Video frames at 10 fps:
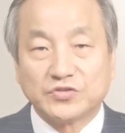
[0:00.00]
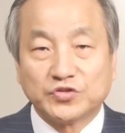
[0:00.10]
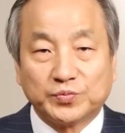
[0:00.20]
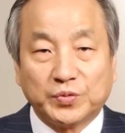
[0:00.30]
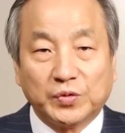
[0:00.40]
I
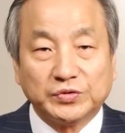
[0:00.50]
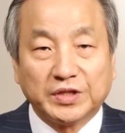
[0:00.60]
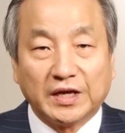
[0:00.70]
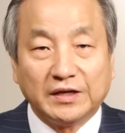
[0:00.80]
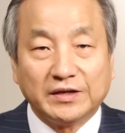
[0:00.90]
support
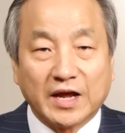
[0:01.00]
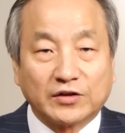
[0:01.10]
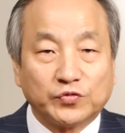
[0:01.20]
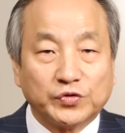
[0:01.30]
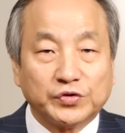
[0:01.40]
a
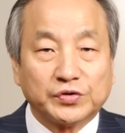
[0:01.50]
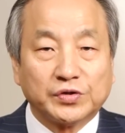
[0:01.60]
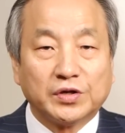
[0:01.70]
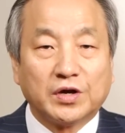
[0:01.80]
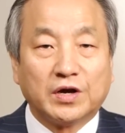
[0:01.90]
network
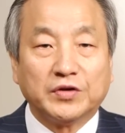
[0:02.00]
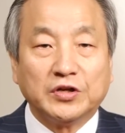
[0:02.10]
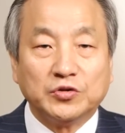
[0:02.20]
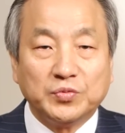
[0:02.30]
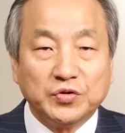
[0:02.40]
of
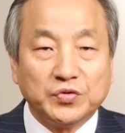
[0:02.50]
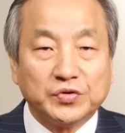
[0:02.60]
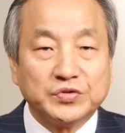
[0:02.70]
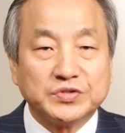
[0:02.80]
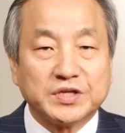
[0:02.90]

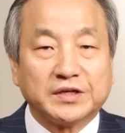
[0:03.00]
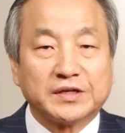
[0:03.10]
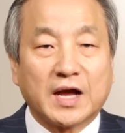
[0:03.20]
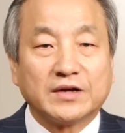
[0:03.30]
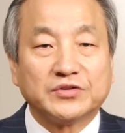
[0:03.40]
individuals
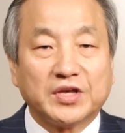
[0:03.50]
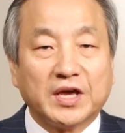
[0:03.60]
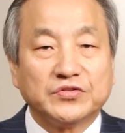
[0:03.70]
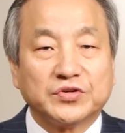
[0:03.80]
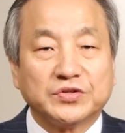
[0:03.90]
and
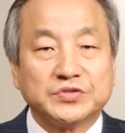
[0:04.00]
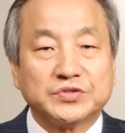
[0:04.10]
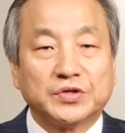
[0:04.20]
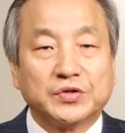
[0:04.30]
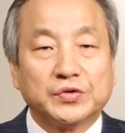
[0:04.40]

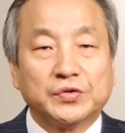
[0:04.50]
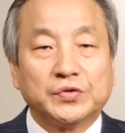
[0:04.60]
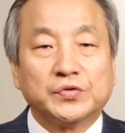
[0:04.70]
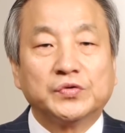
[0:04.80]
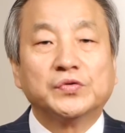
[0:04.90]
congregations
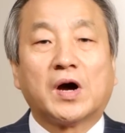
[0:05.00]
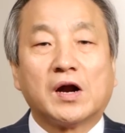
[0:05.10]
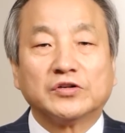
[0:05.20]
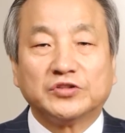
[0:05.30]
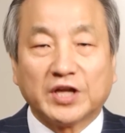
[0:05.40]
who
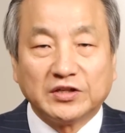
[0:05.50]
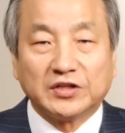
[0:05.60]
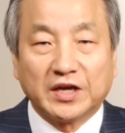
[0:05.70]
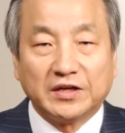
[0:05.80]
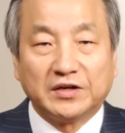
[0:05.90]
are
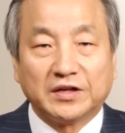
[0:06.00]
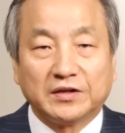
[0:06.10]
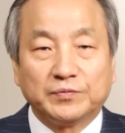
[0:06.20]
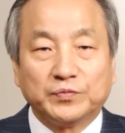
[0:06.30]
dedicated